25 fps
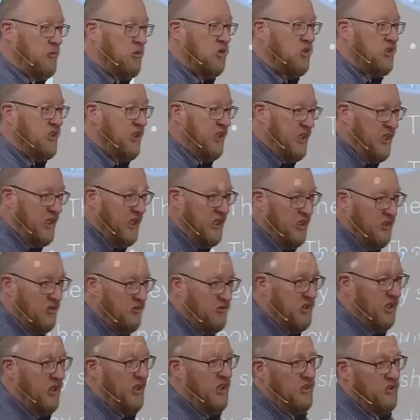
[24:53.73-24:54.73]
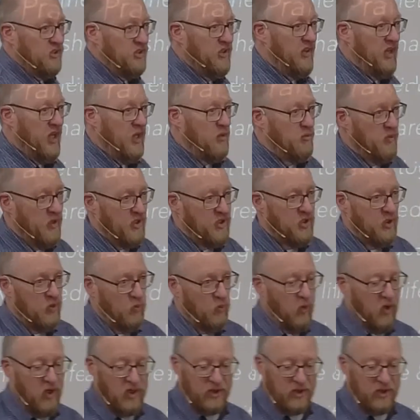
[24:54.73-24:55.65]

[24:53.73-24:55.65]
to give to that mission work,